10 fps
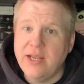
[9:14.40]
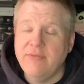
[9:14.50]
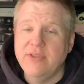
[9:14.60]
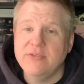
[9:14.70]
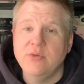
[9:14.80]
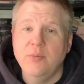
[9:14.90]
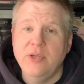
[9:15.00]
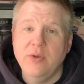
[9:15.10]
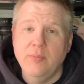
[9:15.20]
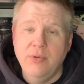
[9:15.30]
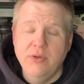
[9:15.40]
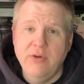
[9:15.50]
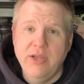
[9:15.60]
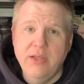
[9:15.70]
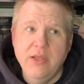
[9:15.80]
have this normally on
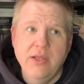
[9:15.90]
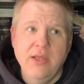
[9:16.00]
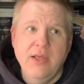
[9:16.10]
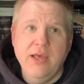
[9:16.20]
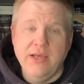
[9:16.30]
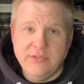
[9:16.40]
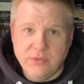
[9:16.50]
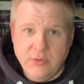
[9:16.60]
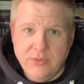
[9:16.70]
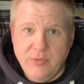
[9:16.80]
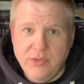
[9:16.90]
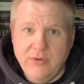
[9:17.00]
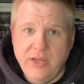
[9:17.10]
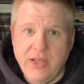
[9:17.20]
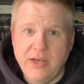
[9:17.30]
Blu-ray. I sold the
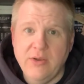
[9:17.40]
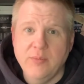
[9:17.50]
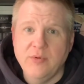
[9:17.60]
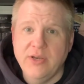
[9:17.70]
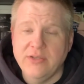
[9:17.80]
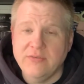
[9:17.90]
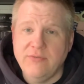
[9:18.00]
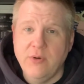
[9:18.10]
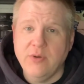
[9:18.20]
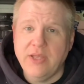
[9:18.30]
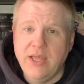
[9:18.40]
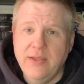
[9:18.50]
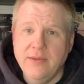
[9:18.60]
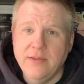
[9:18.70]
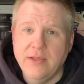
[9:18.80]
Blu-ray and I upgraded it to
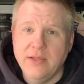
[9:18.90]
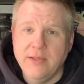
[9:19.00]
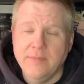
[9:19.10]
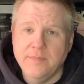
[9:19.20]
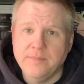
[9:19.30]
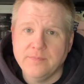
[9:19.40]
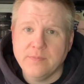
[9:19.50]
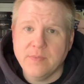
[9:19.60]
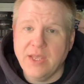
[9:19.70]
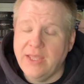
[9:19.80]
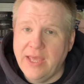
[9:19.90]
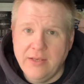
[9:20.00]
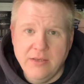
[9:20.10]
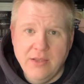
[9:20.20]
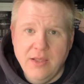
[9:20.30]
4K.
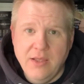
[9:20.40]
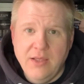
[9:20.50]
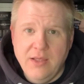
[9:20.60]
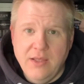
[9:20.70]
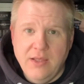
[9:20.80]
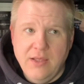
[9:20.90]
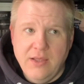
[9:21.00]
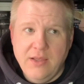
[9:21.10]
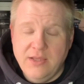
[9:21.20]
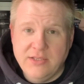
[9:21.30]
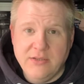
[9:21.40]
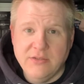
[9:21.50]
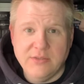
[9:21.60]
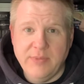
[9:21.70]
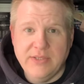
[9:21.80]
Again, this
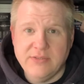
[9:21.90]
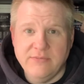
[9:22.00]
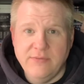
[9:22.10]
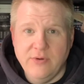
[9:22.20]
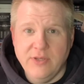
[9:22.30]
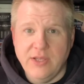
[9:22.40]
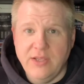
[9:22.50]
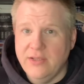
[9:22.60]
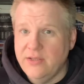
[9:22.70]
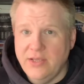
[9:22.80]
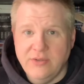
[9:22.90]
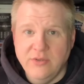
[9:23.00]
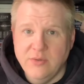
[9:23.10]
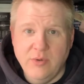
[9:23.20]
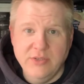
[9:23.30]
looks immense in 4K.
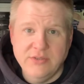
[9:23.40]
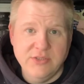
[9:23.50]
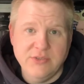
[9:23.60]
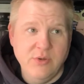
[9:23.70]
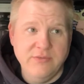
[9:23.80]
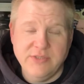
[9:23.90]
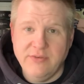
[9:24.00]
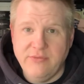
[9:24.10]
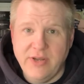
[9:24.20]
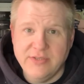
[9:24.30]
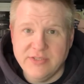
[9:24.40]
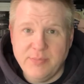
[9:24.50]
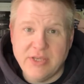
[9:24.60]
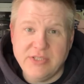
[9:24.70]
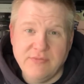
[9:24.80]
Another one to show off to your friends,
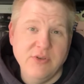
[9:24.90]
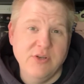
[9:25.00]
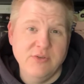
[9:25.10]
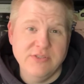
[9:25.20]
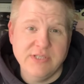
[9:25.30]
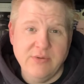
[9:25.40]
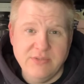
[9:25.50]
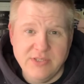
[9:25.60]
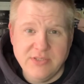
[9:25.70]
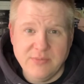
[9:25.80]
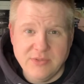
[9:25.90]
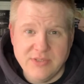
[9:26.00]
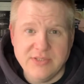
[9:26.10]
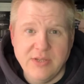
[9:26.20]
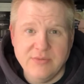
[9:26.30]
especially if you've got a good sound system, because
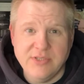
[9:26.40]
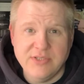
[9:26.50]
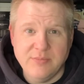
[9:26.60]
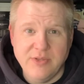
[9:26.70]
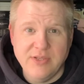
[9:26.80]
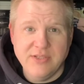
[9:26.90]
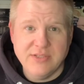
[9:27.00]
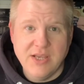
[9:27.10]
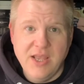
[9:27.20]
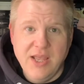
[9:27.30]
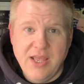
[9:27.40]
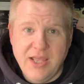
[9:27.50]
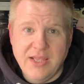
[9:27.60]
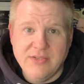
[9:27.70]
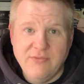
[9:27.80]
the sound system on this
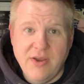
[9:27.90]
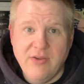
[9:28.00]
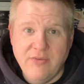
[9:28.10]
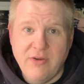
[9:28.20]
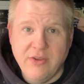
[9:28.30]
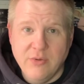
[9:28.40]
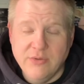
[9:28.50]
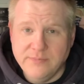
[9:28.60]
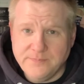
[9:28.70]
is very, very good.